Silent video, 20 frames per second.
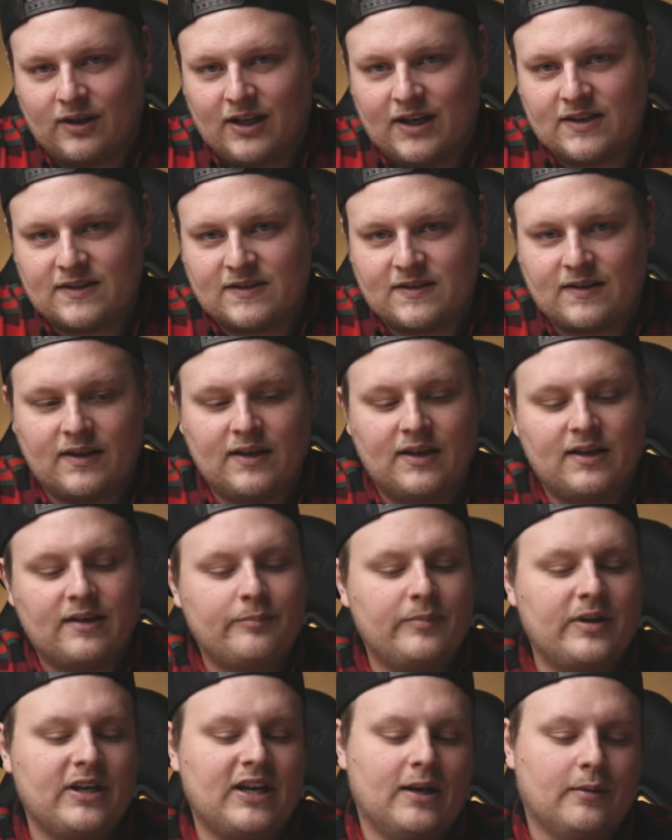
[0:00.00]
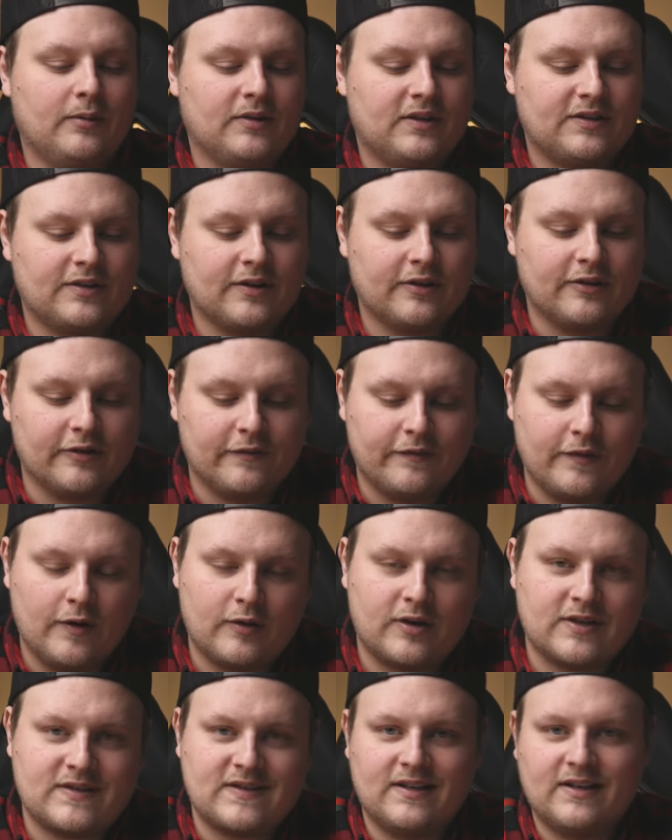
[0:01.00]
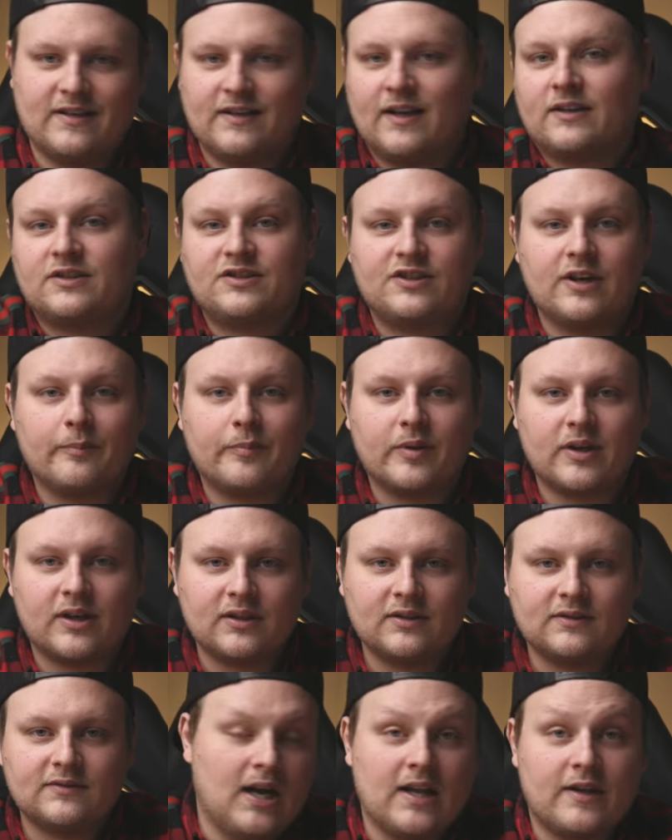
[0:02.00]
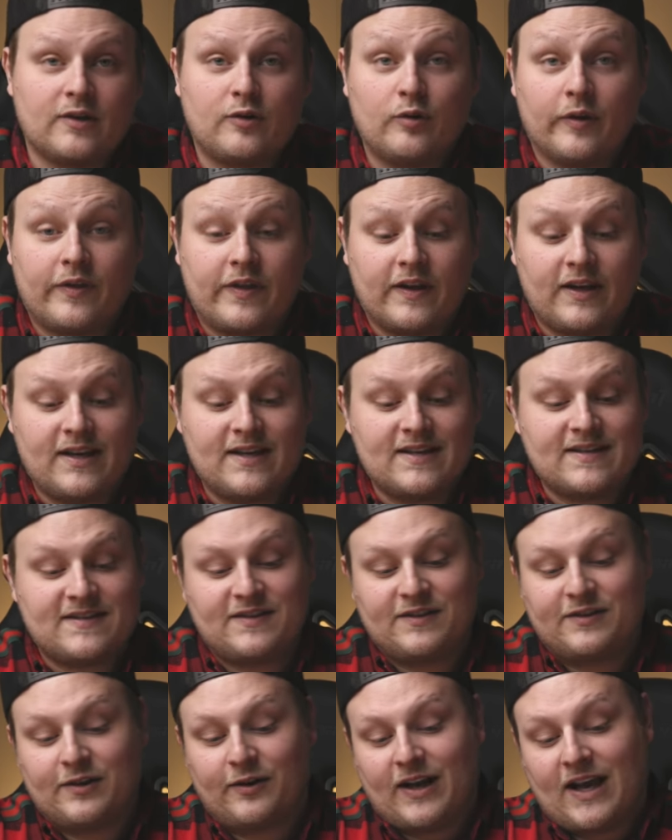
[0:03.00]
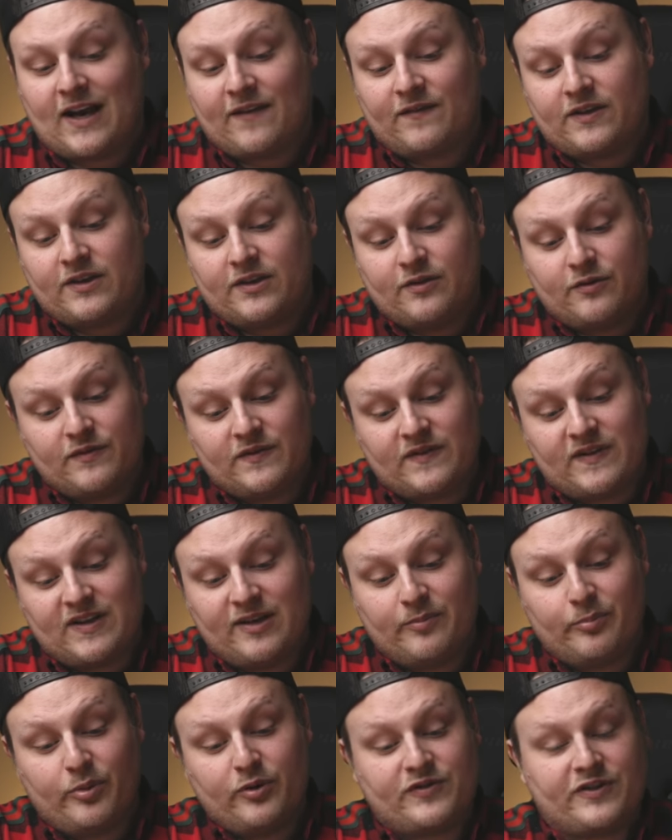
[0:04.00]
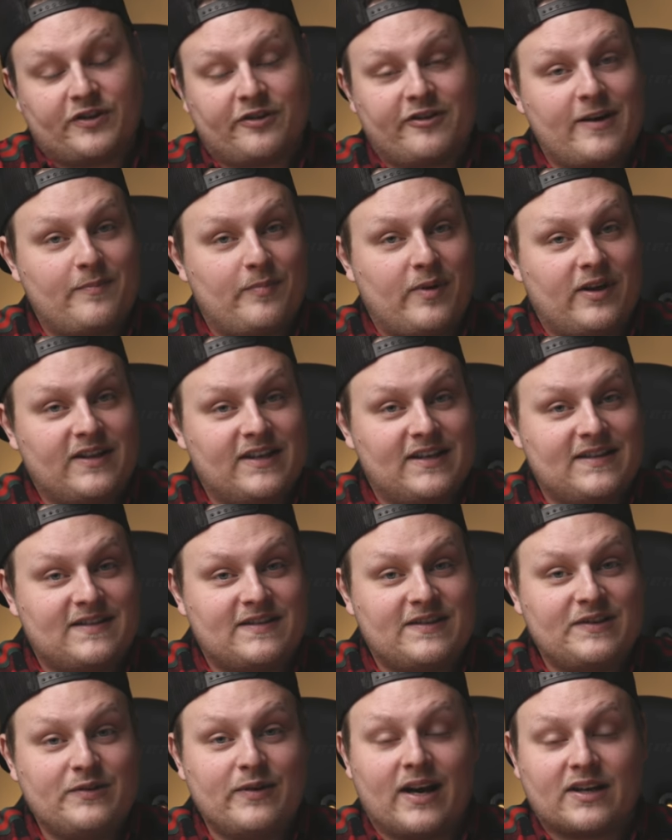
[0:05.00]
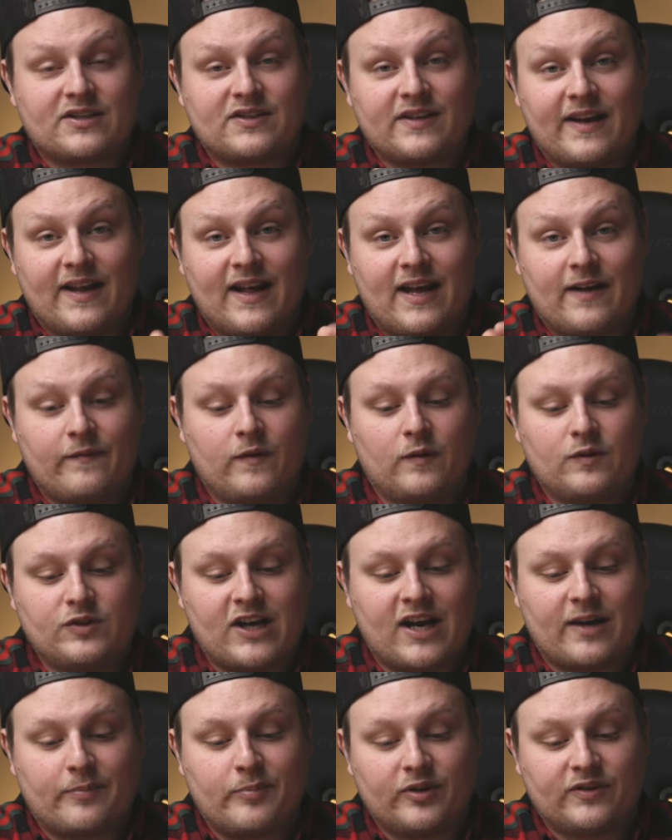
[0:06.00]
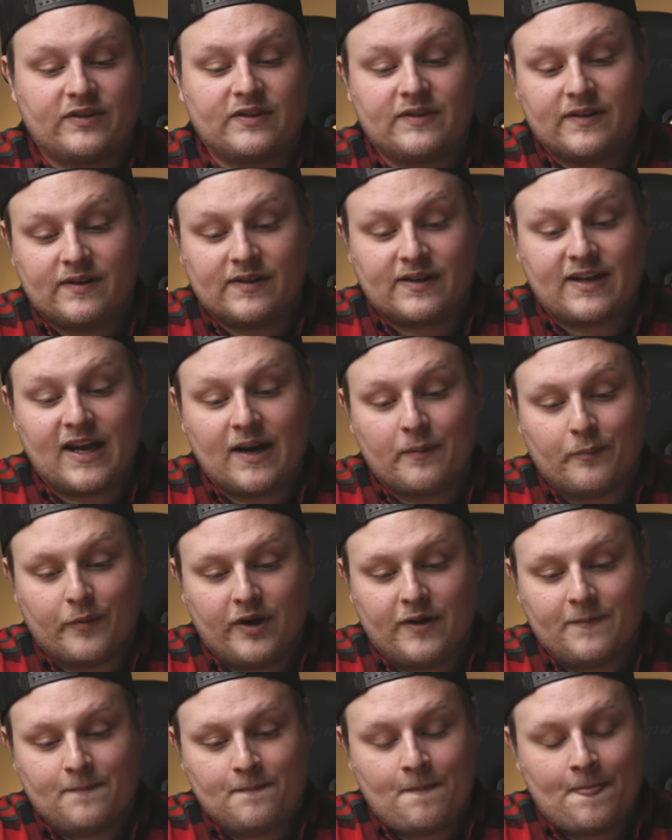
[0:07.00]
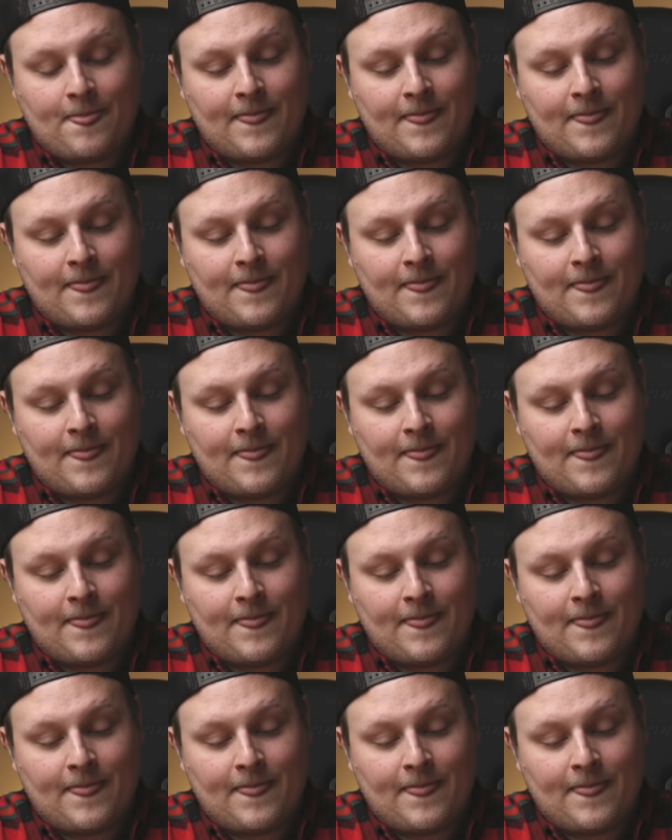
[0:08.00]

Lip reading: lens, being able to turn your focus and it not jumping. The cool thing is you don't have to use the booster grip on this. You actually get a headphone jack built into the camera.